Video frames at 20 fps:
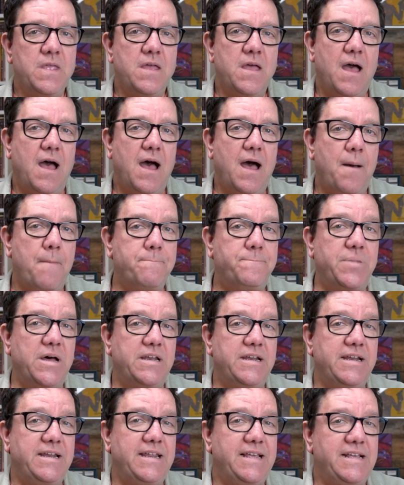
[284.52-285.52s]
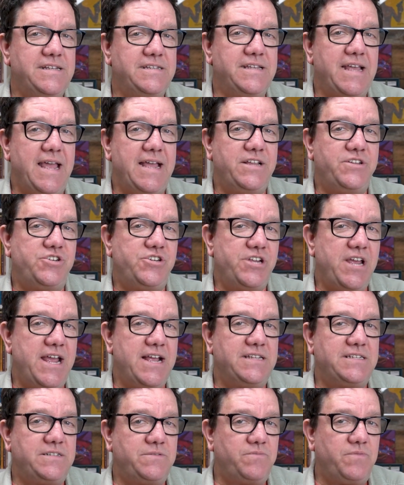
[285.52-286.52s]
But it is a
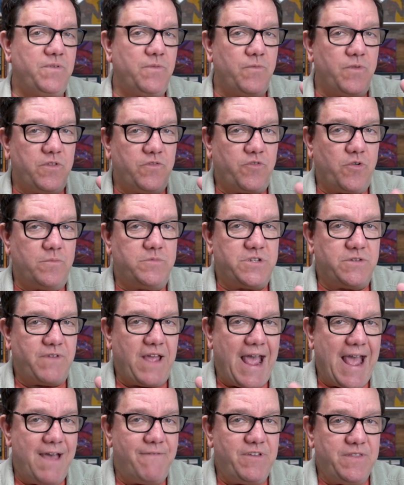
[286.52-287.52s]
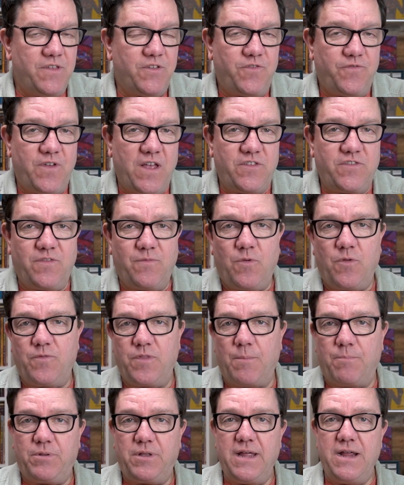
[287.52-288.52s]
chance in terms of having this festival.
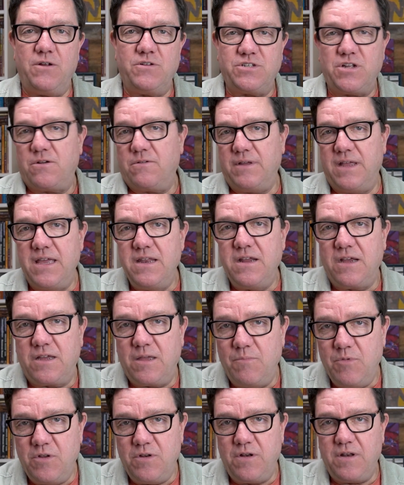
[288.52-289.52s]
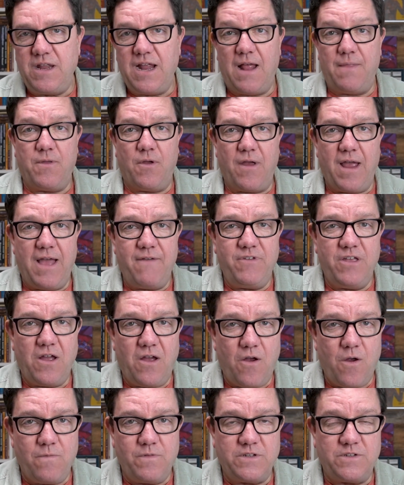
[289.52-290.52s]
The players are in a community and they're having a
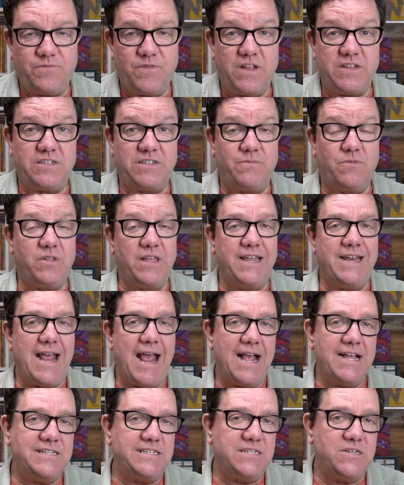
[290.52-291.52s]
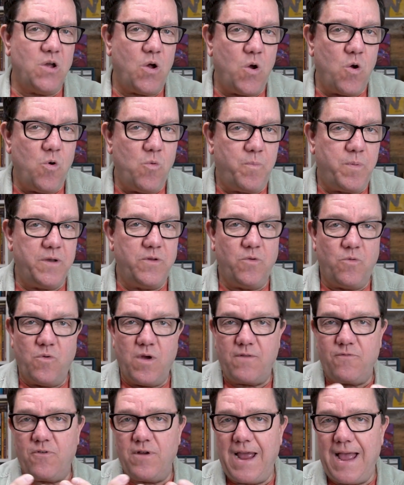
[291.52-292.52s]
harvest festival. It has an open,
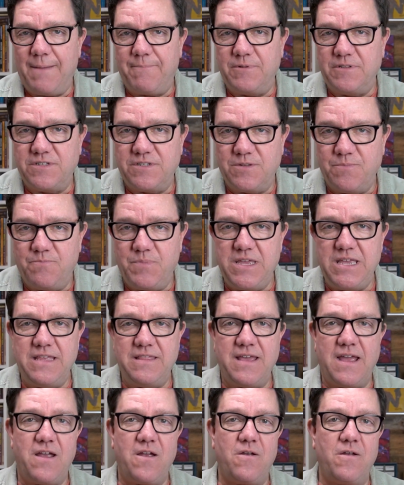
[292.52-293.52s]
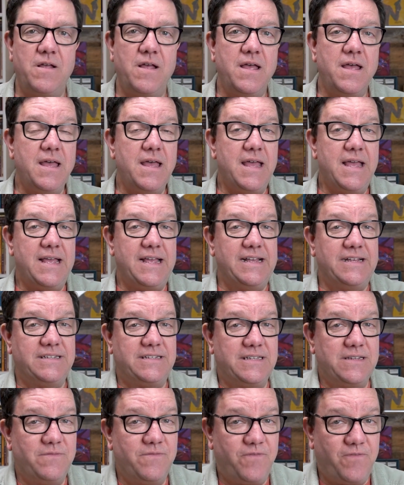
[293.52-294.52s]
whoever happens to be there
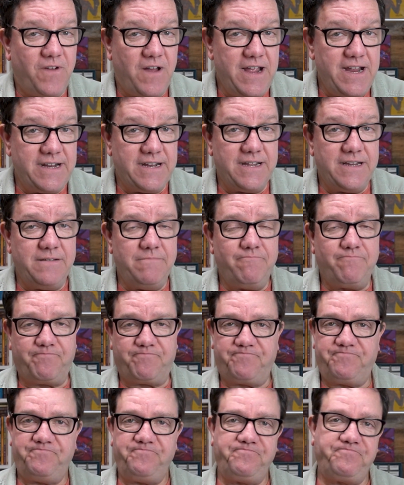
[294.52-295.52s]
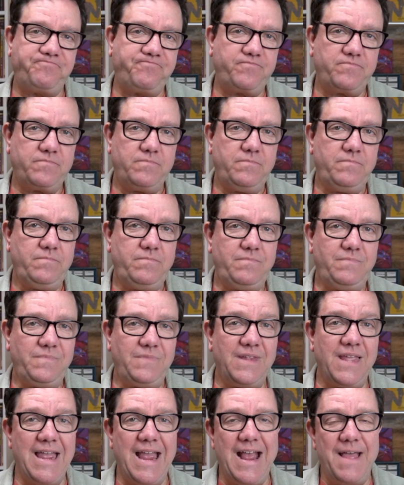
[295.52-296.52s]
is invited.
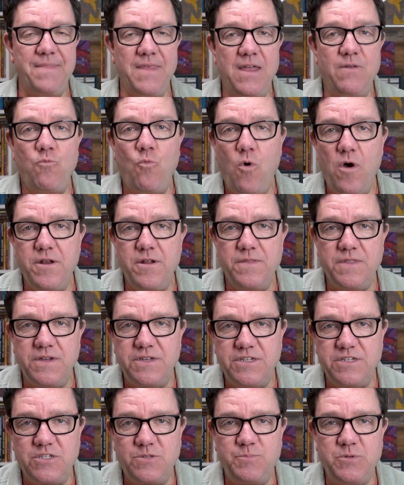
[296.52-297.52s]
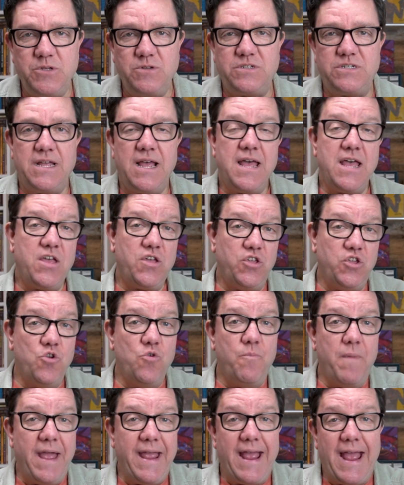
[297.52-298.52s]
And then what are the disputes?
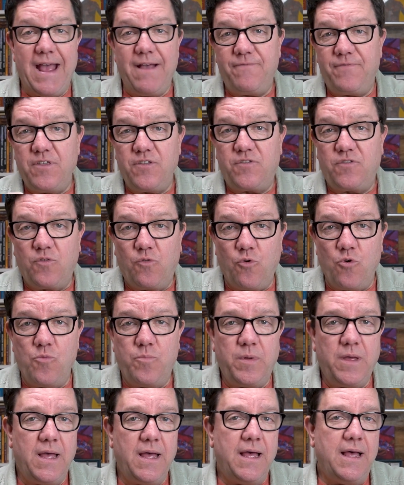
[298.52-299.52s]
You may have this group